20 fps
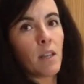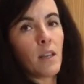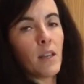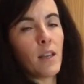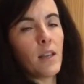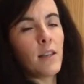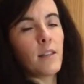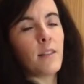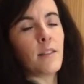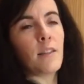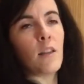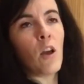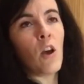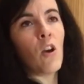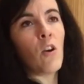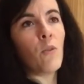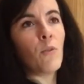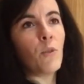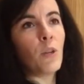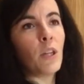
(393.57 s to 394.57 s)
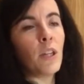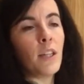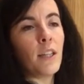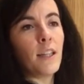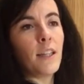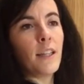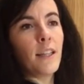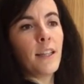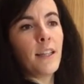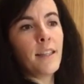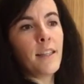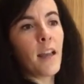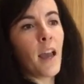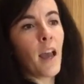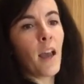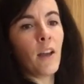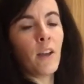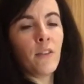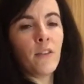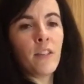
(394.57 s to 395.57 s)
So yeah,
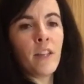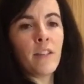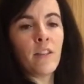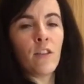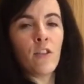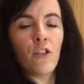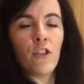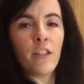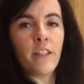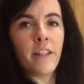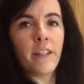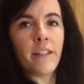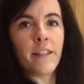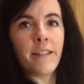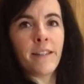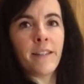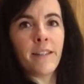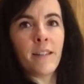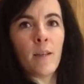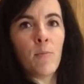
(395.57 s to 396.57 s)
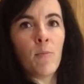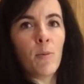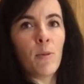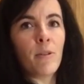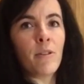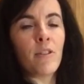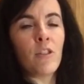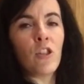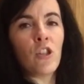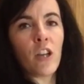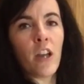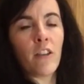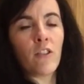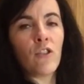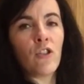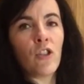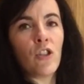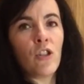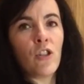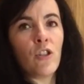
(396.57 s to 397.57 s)
these are just little simple
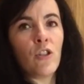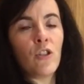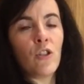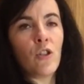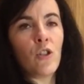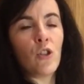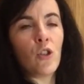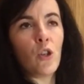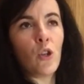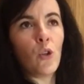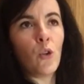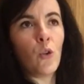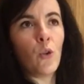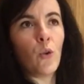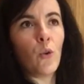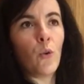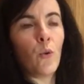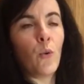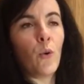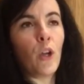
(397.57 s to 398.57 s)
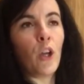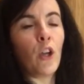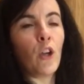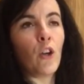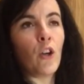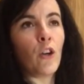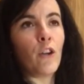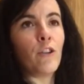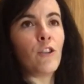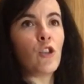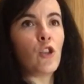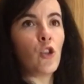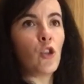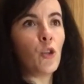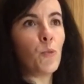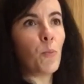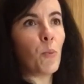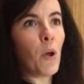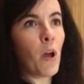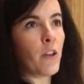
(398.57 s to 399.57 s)
suggestions to encourage
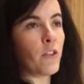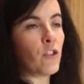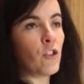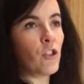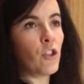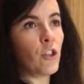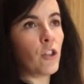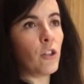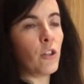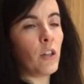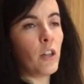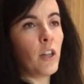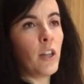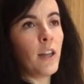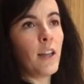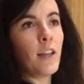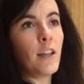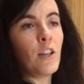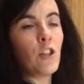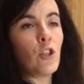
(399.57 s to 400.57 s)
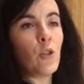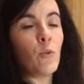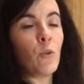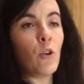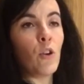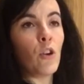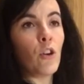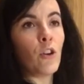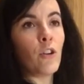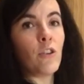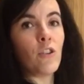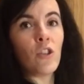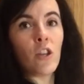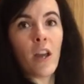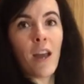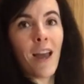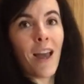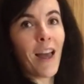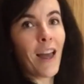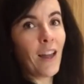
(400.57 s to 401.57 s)
good posture, to encourage a
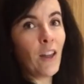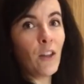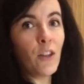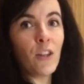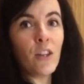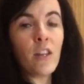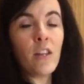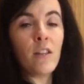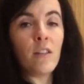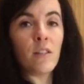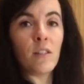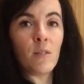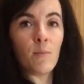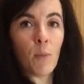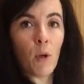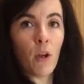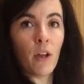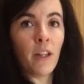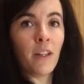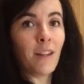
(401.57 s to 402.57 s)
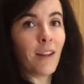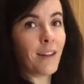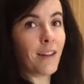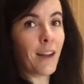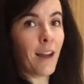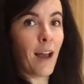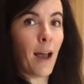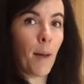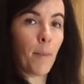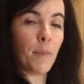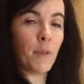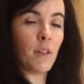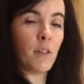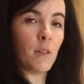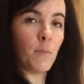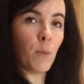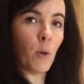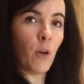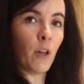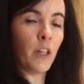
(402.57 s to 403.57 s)
healthy spine and a happy
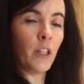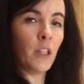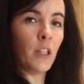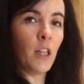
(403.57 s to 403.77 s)
spine,